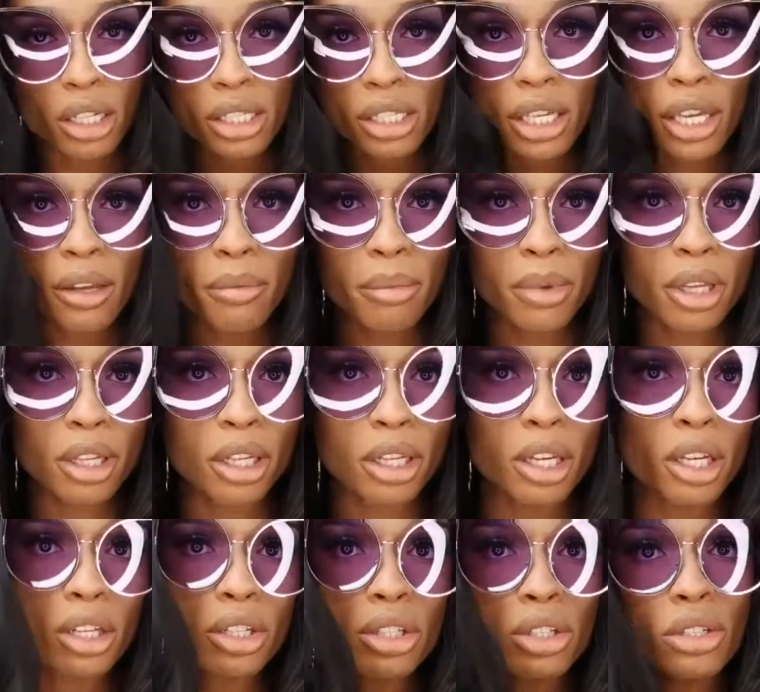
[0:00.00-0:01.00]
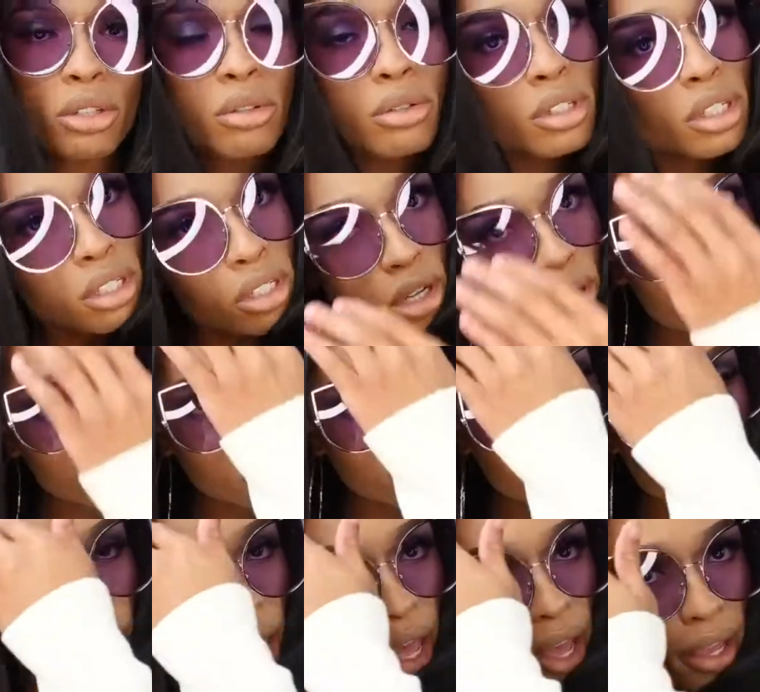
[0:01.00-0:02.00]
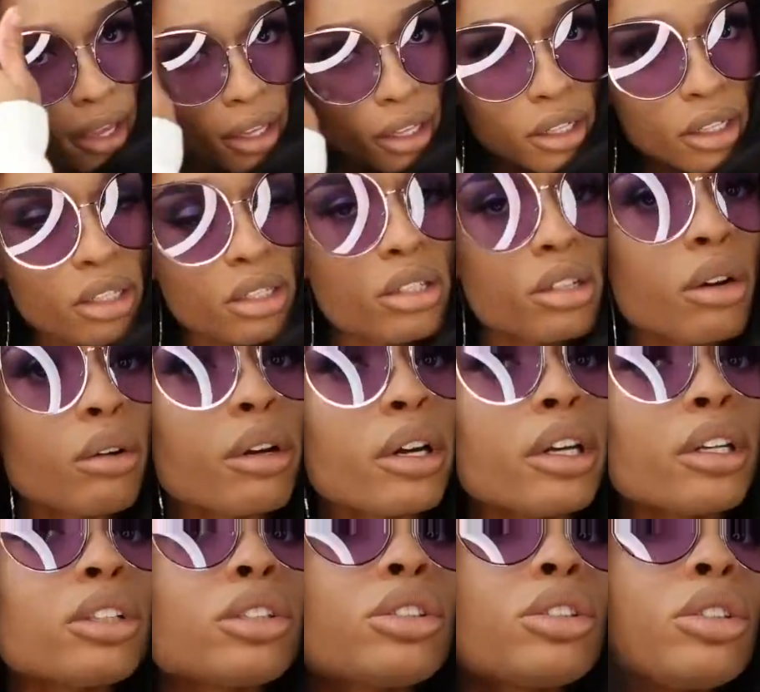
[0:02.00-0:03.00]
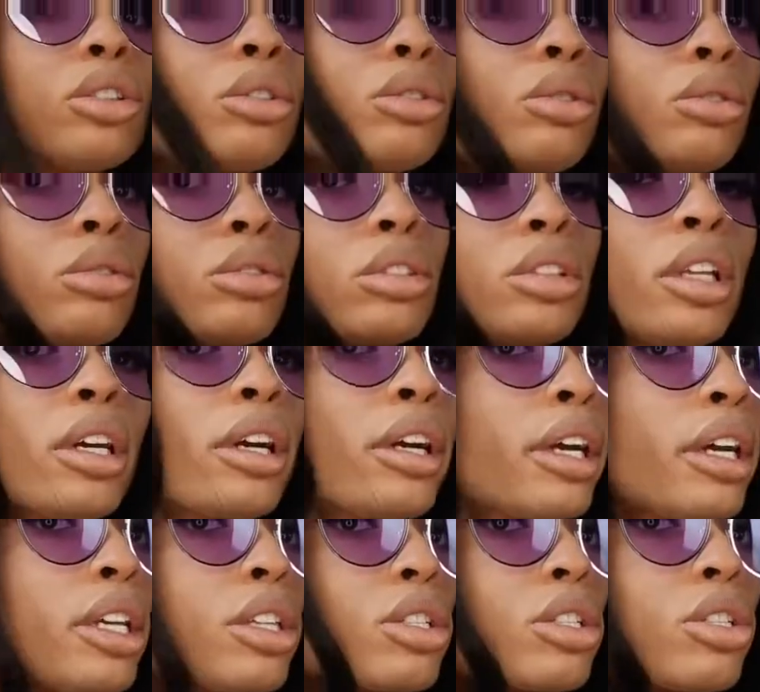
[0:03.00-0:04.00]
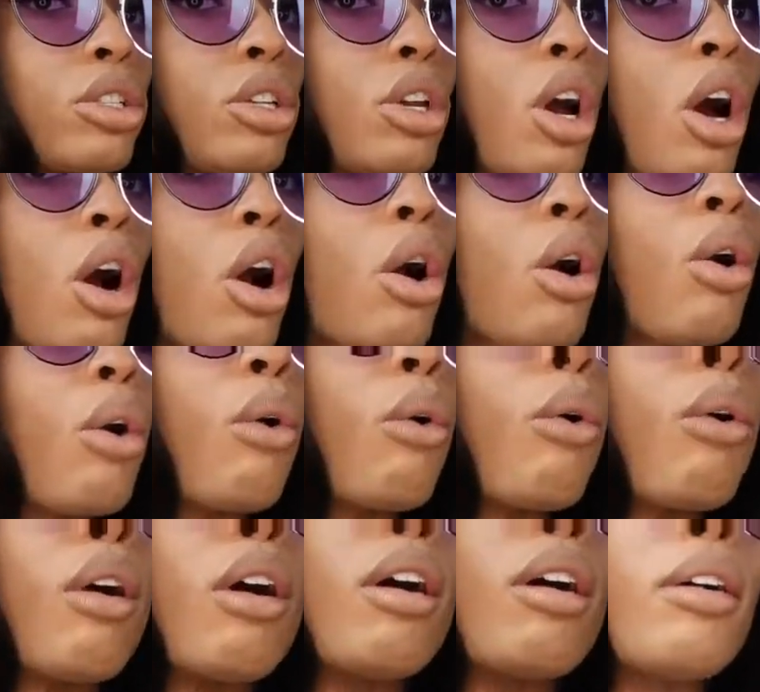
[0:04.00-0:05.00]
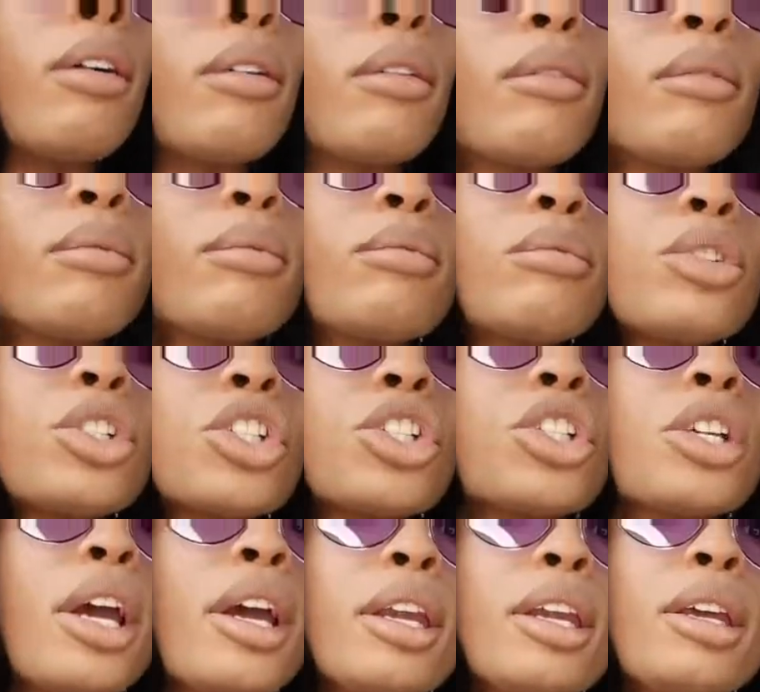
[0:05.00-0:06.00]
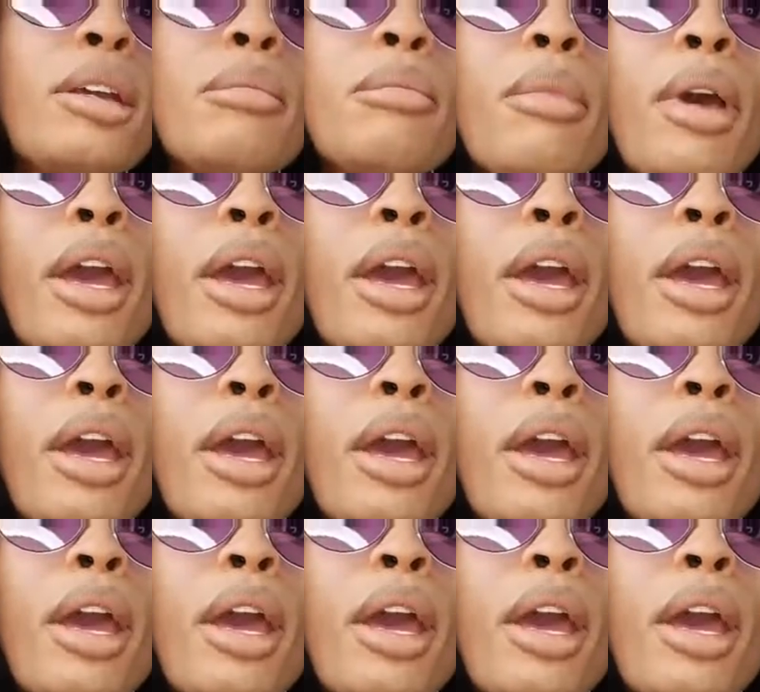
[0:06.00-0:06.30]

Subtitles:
doesn't give me any issues. It's no snagging, it's no issues. There is no shedding